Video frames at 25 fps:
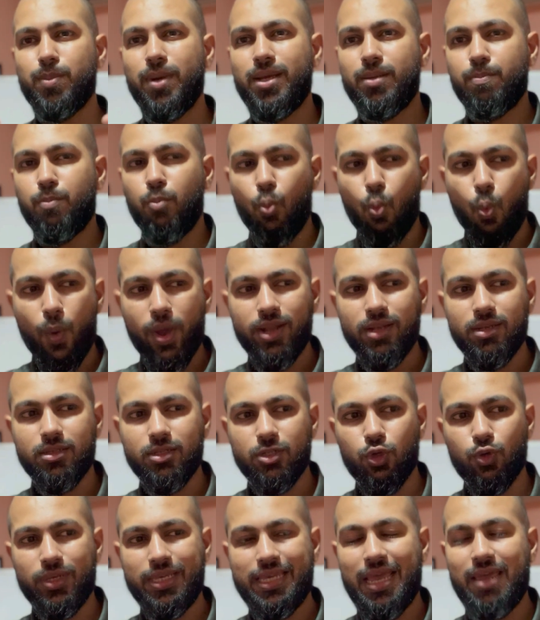
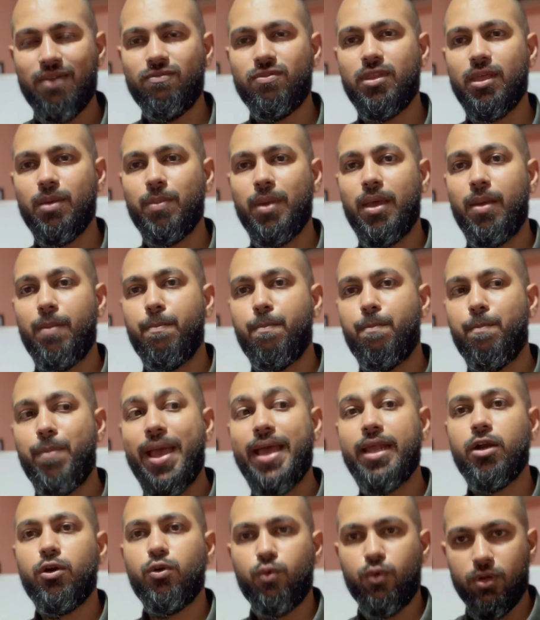gave them a
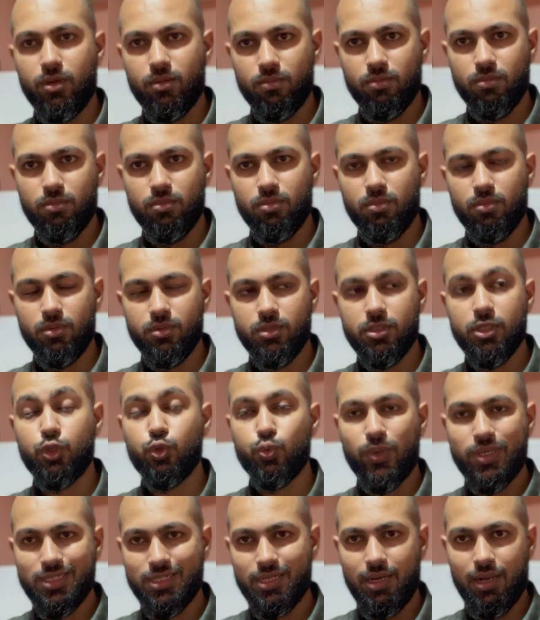better
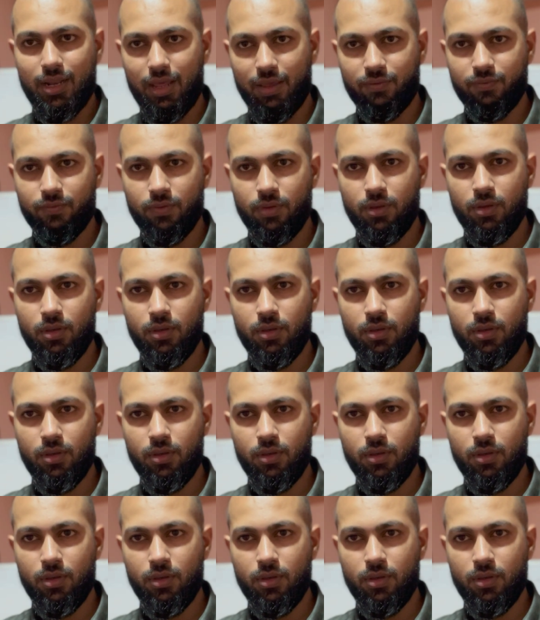situation in life